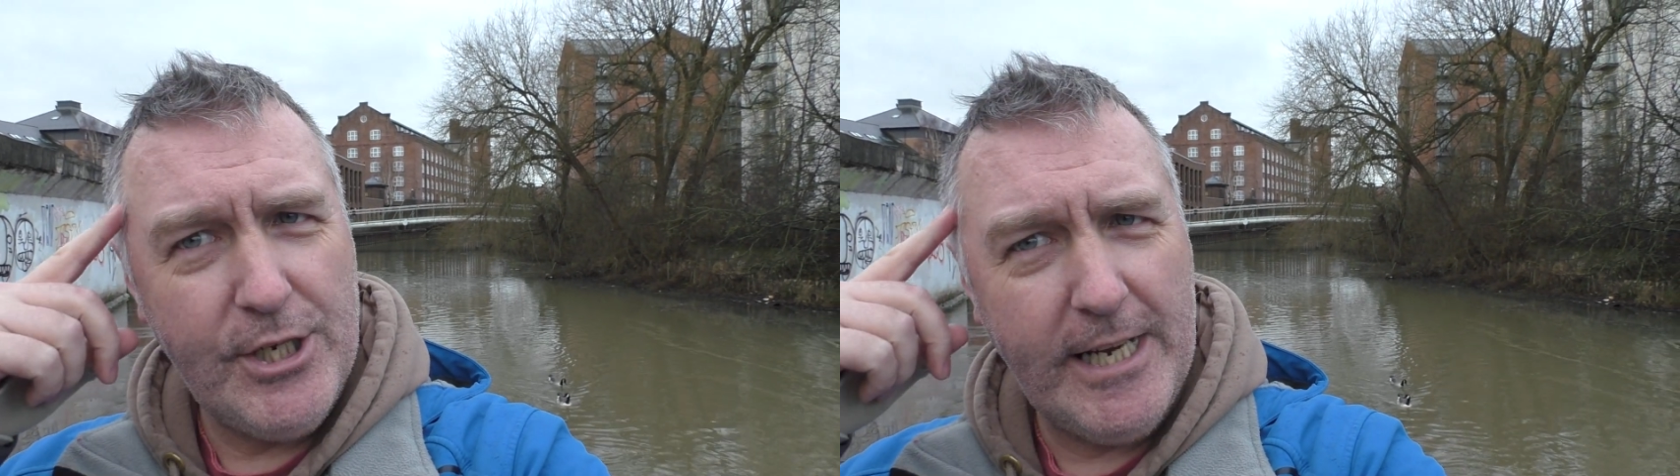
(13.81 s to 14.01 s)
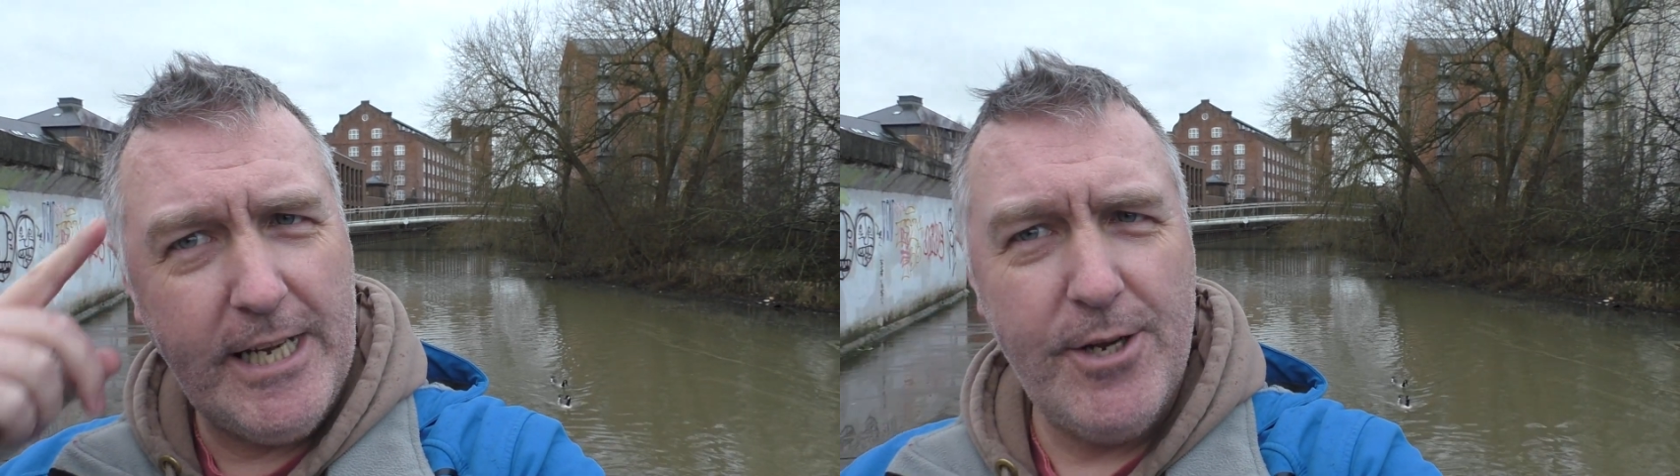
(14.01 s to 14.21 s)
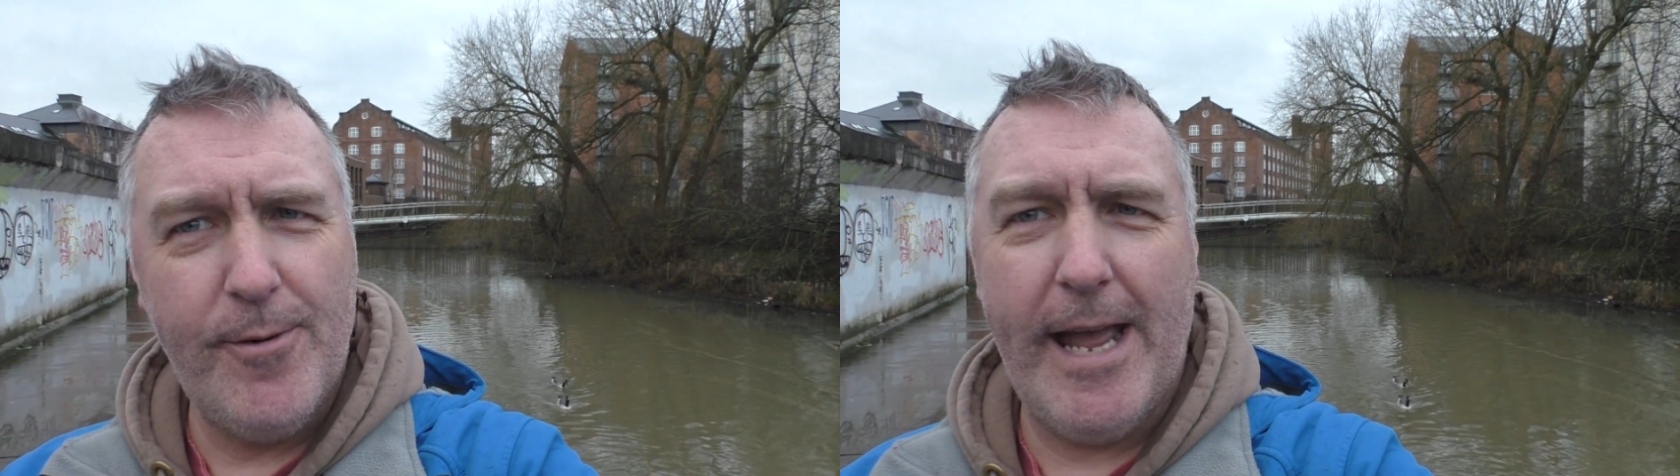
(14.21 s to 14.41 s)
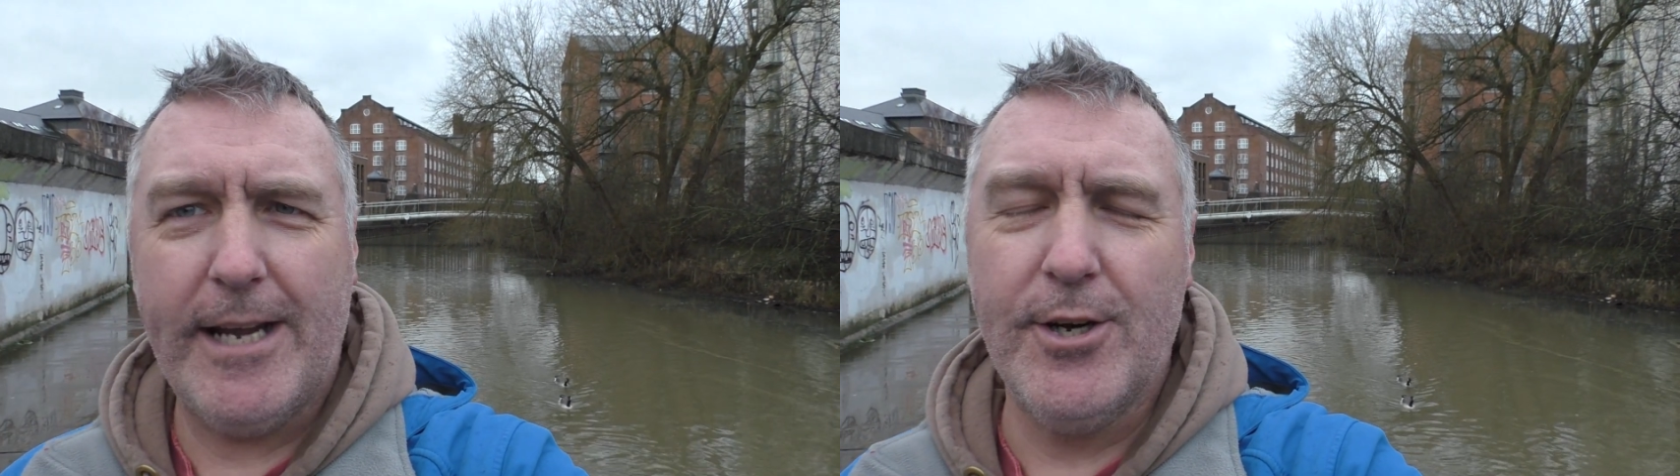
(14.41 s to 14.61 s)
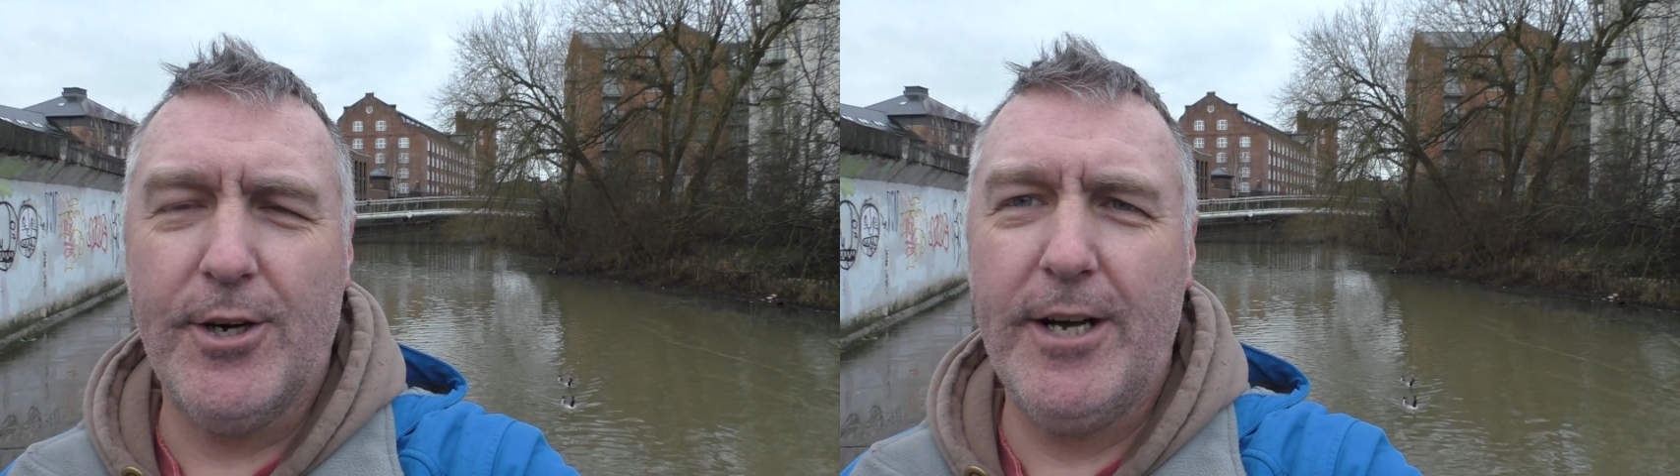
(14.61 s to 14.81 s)
shine a new
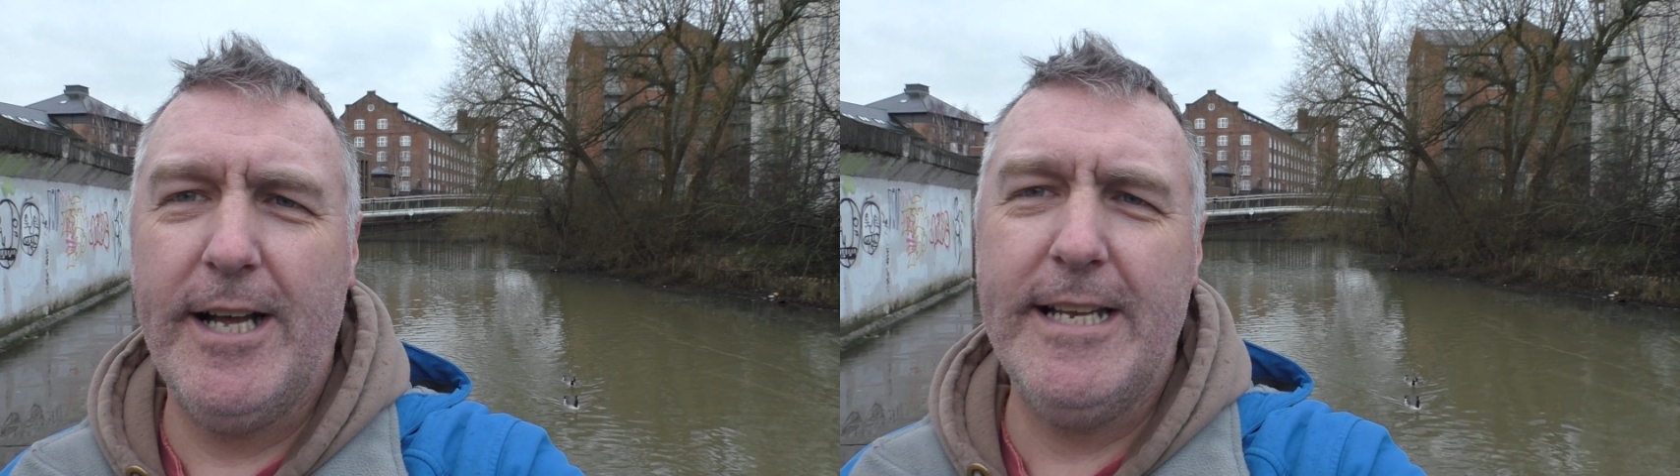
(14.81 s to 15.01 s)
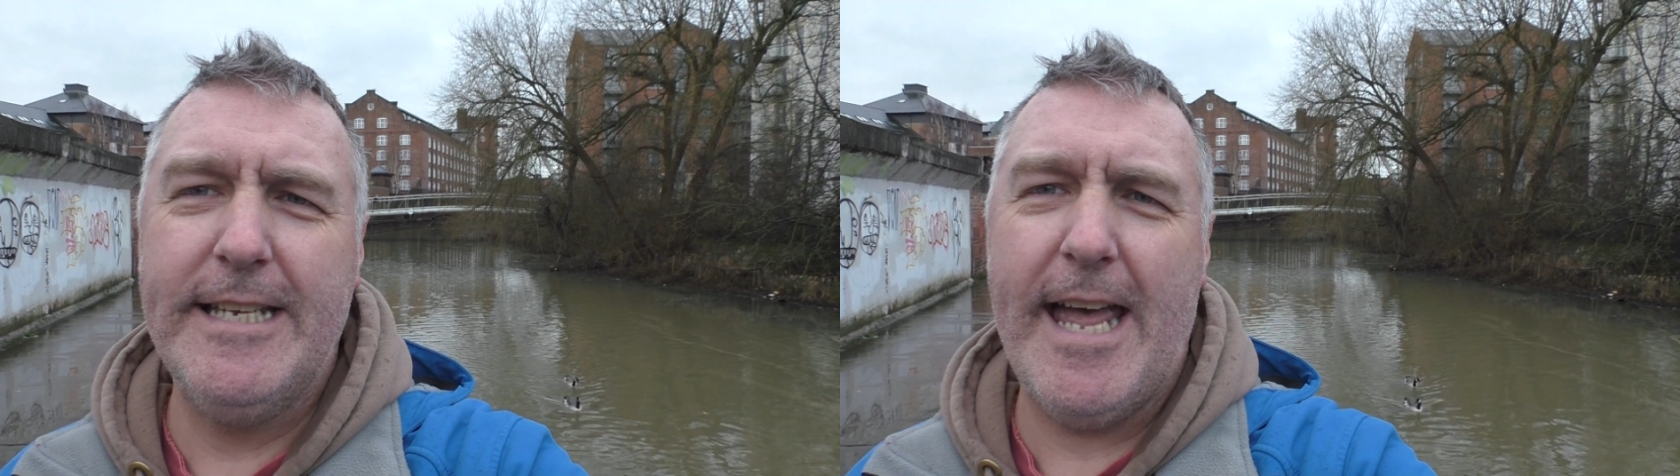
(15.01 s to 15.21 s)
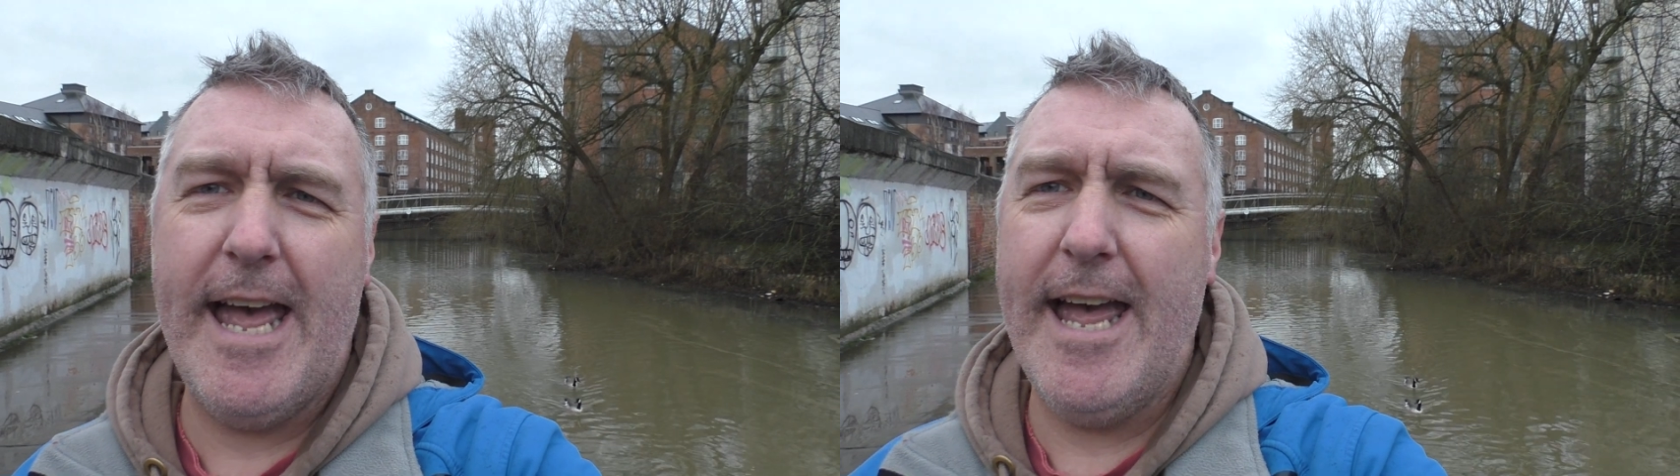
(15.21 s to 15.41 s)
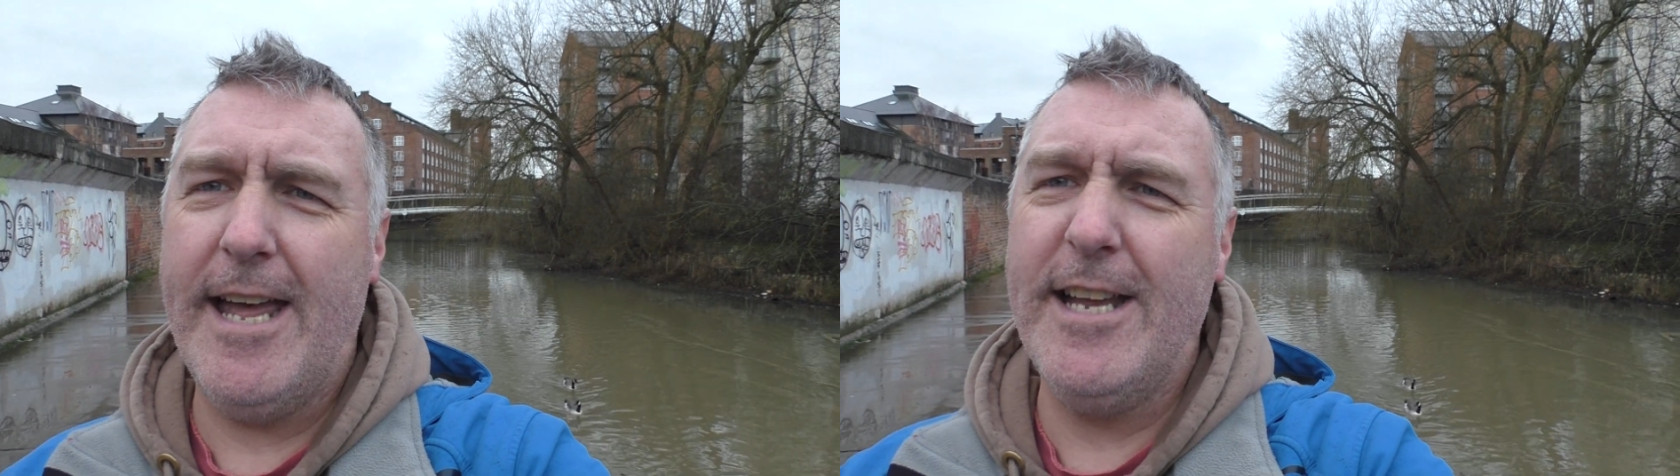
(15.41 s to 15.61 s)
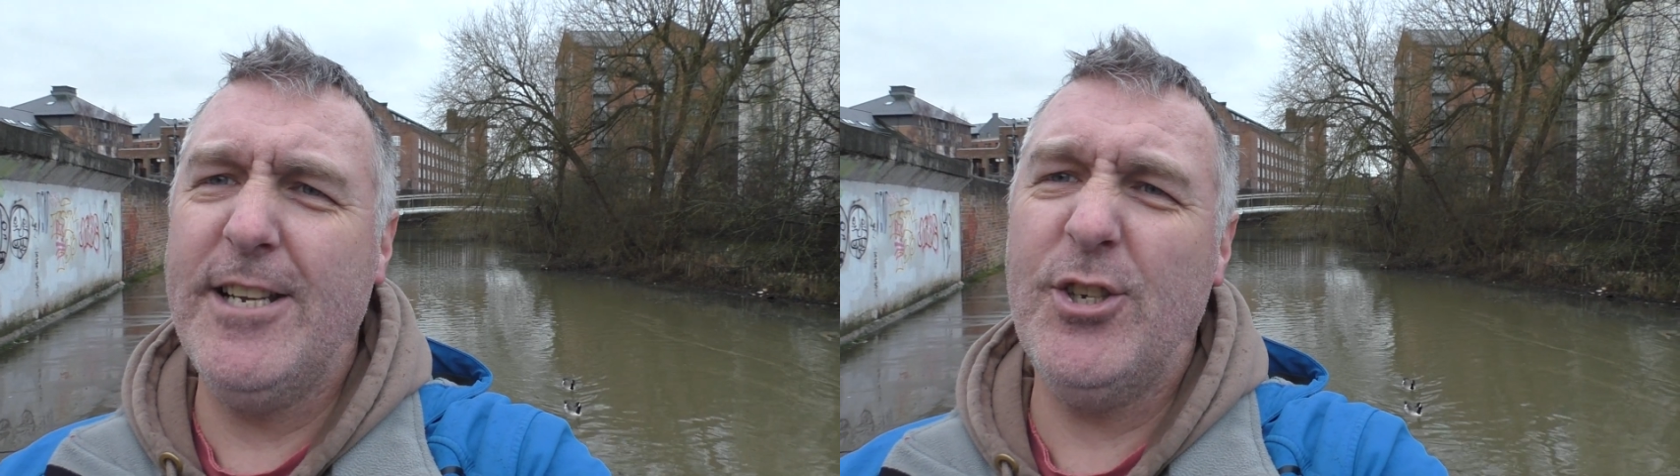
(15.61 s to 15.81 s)
haircut
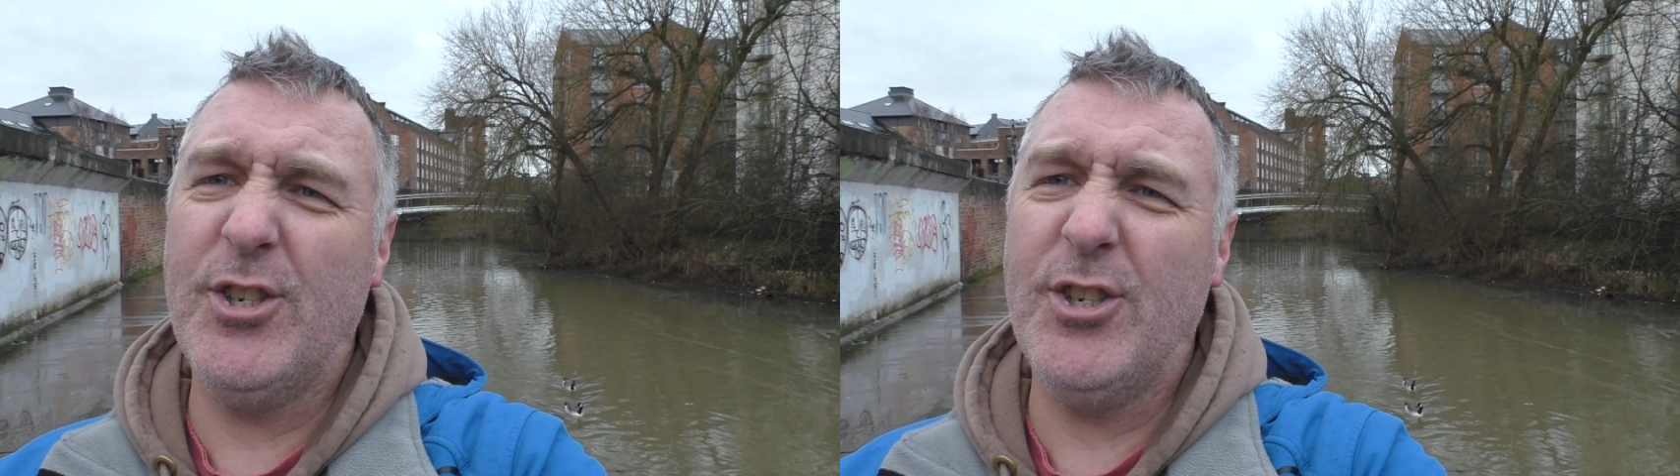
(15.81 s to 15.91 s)
and